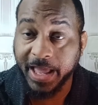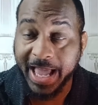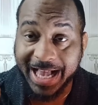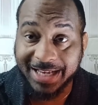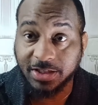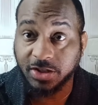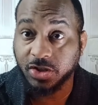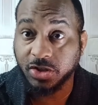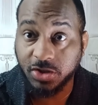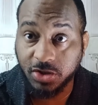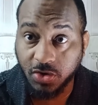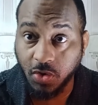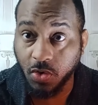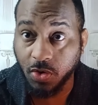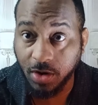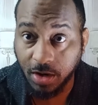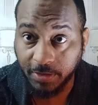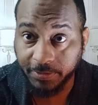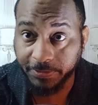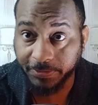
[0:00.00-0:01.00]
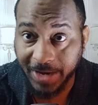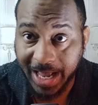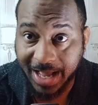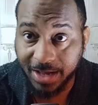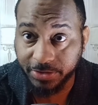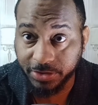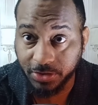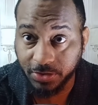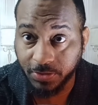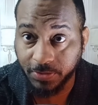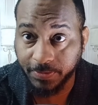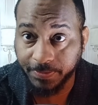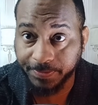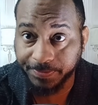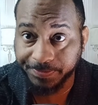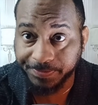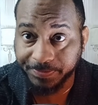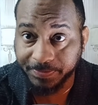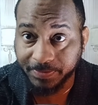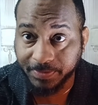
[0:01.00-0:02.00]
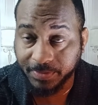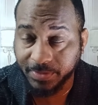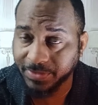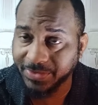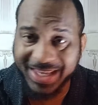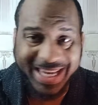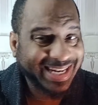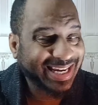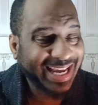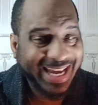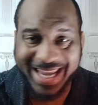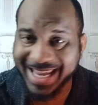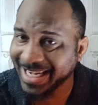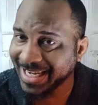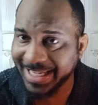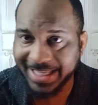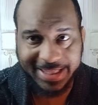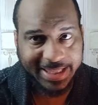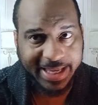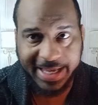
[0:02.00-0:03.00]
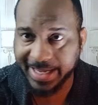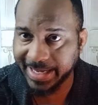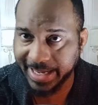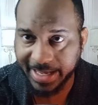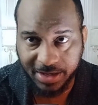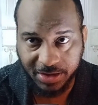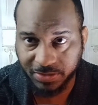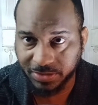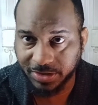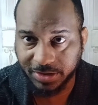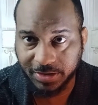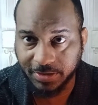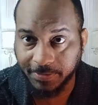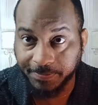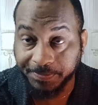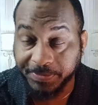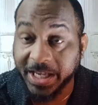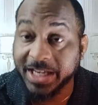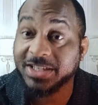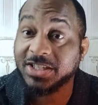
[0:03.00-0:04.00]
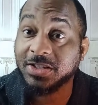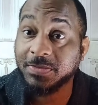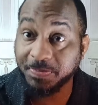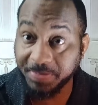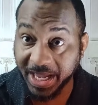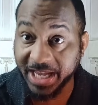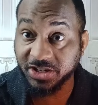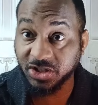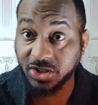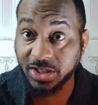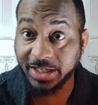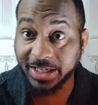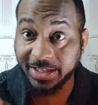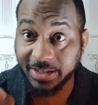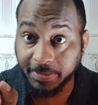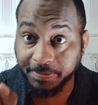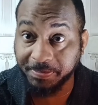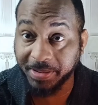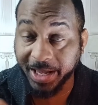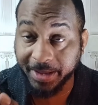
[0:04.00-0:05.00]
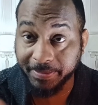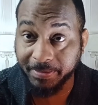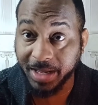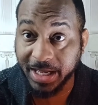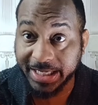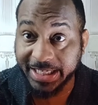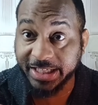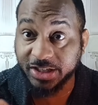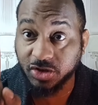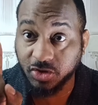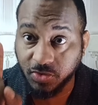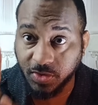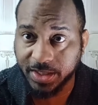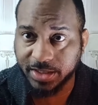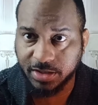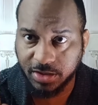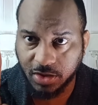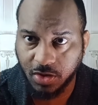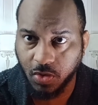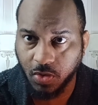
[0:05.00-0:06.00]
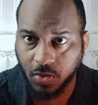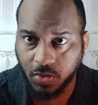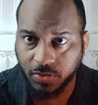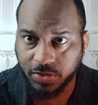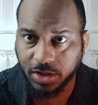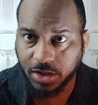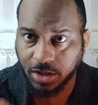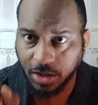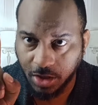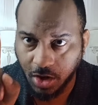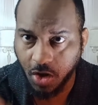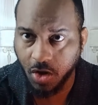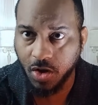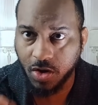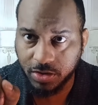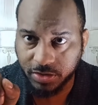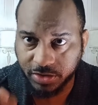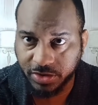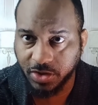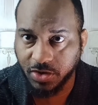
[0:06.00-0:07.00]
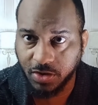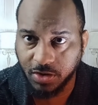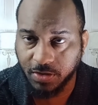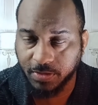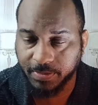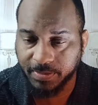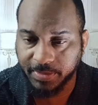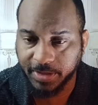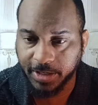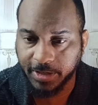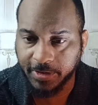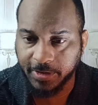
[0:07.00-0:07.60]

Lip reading: as a store of value than anything else, especially the big money trust gold long term